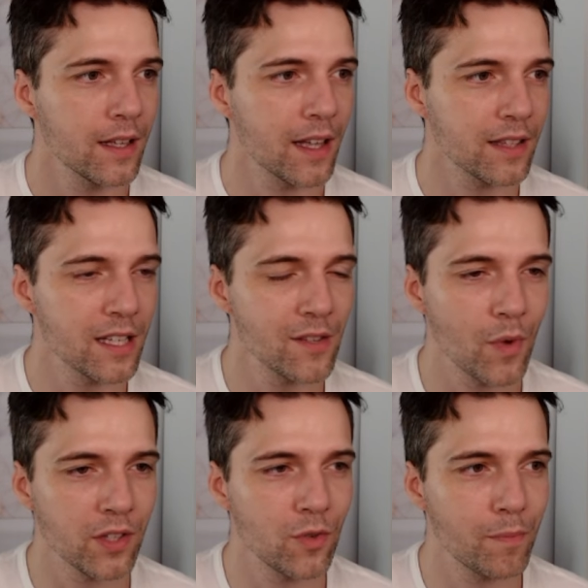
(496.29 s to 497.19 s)
and this is
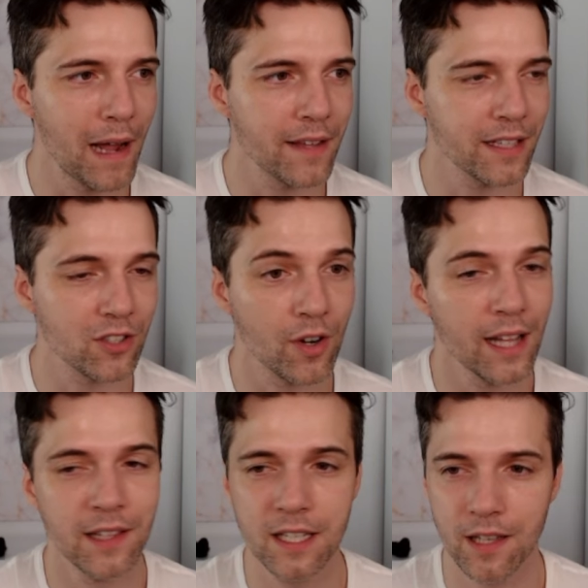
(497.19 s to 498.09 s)
when you buy the stock,
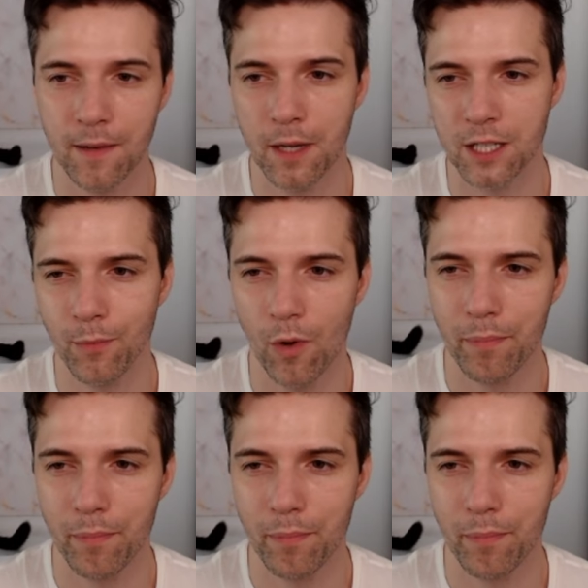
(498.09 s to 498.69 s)
at least a small